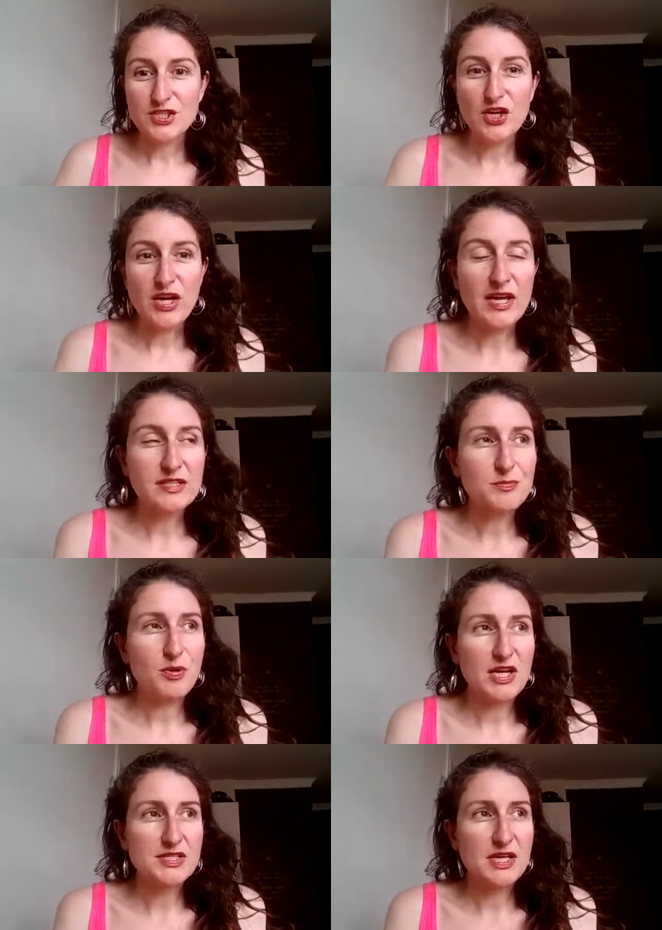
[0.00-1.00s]
sorry i had to
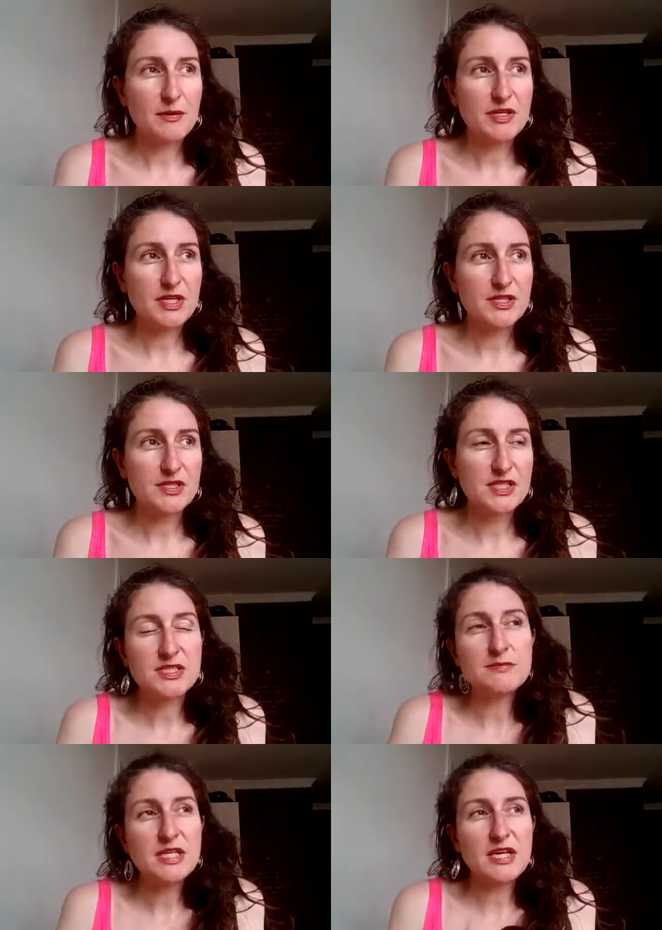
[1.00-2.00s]
pause that because it
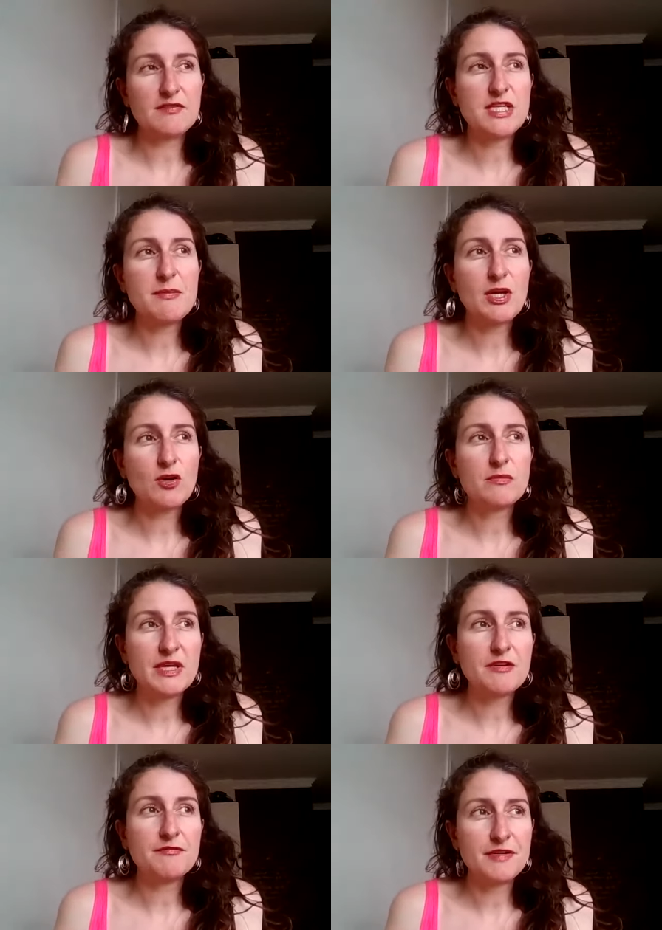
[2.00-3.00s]
seems like every time i go to
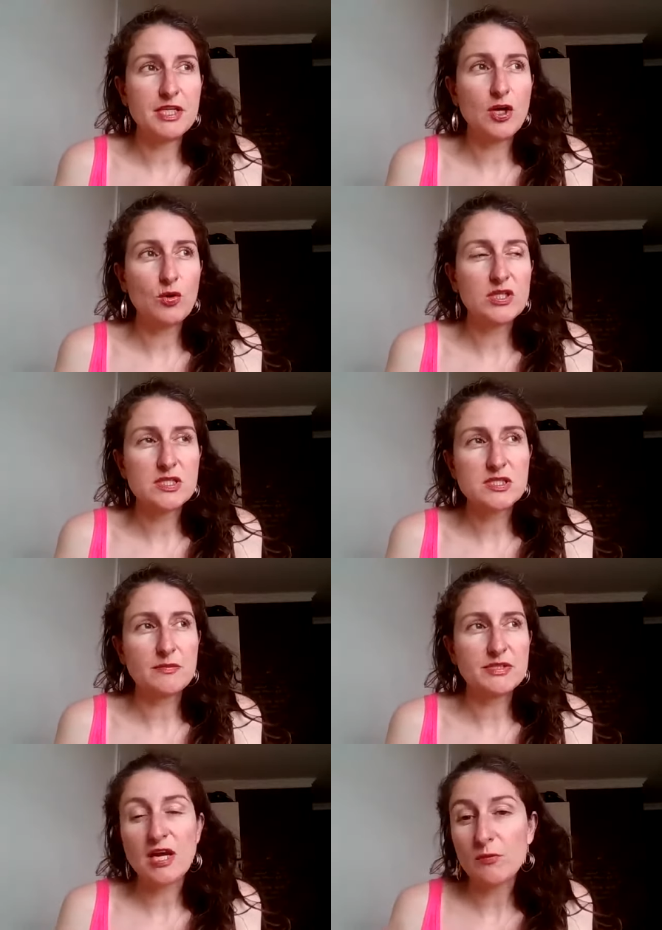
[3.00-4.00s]
make a video in the
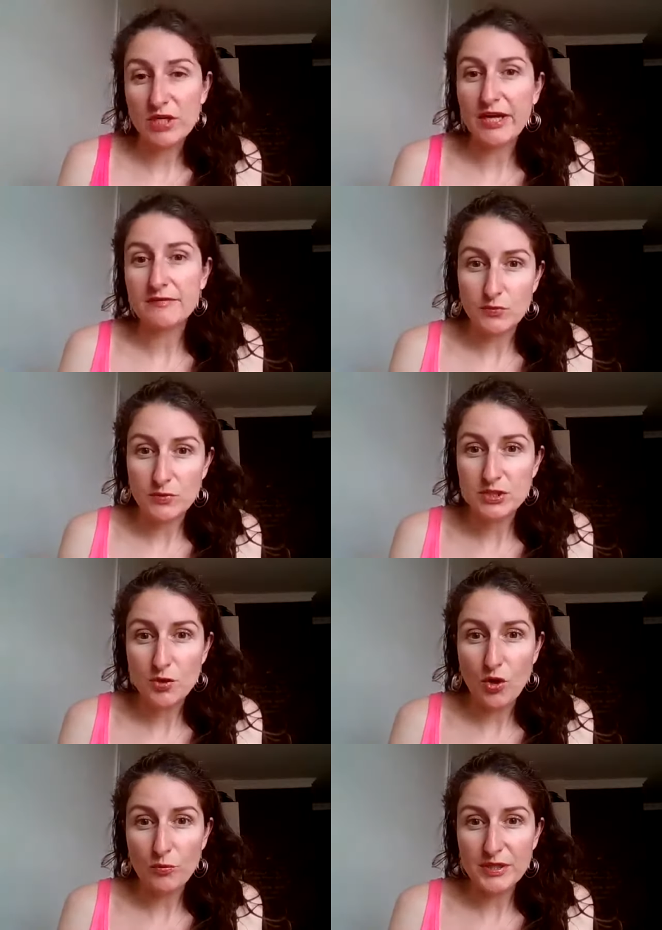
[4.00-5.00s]
summertime when i have the
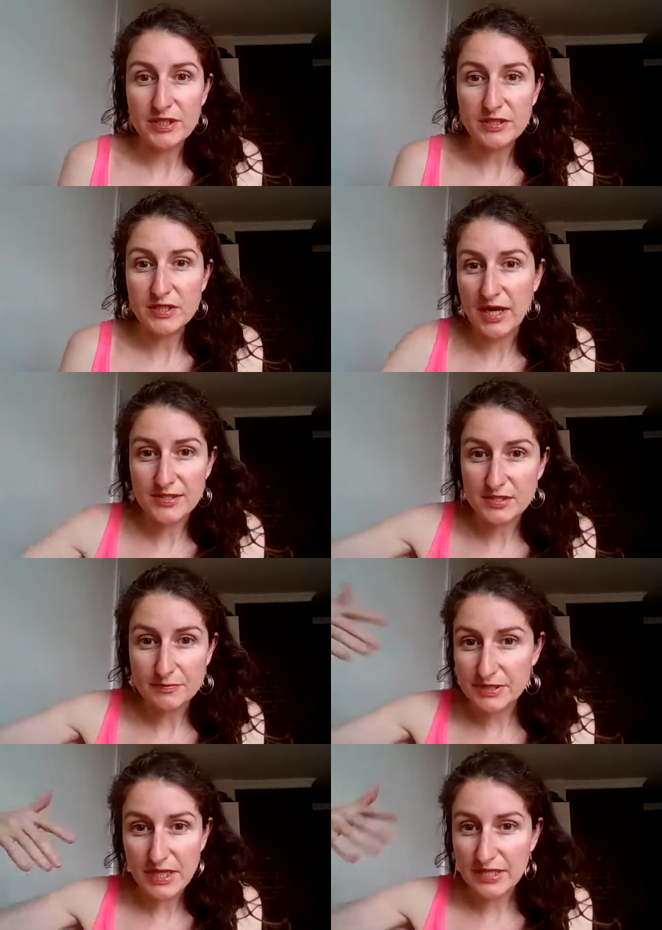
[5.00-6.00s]
window open there has to
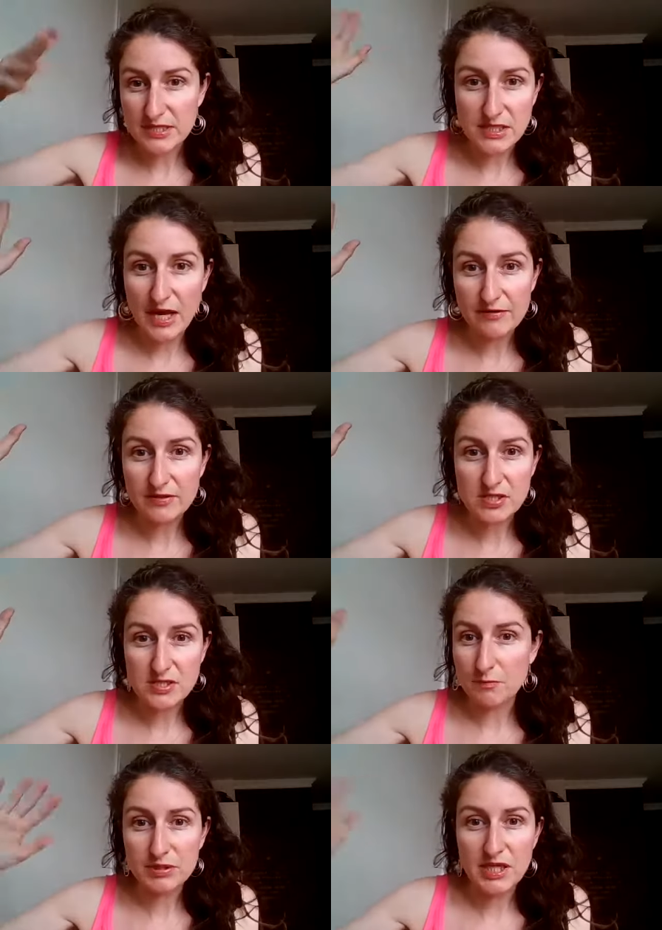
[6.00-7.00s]
be like sirens
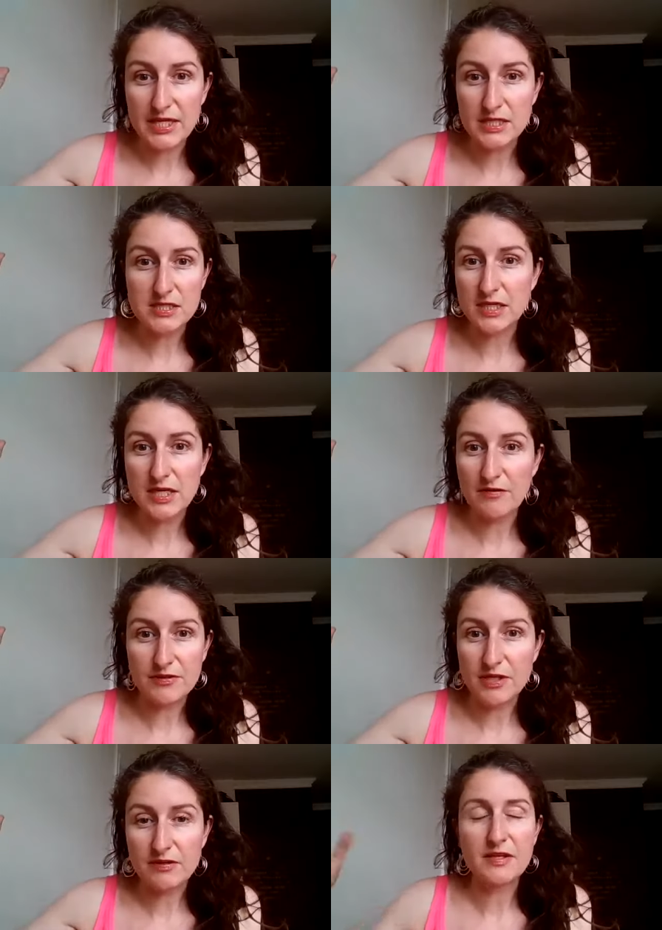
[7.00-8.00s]
and planes and
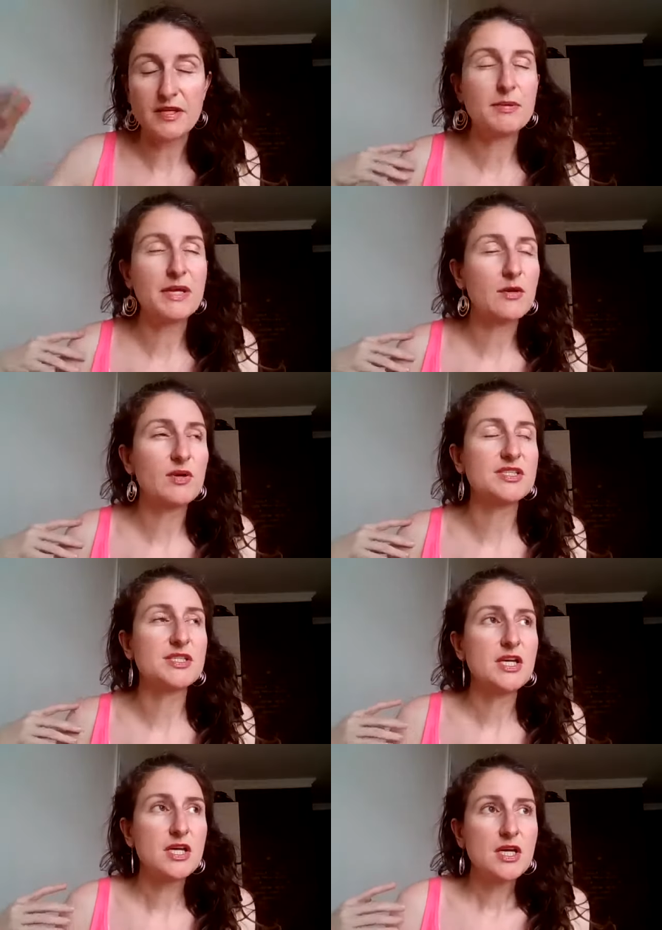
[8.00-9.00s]
every other thing but anyways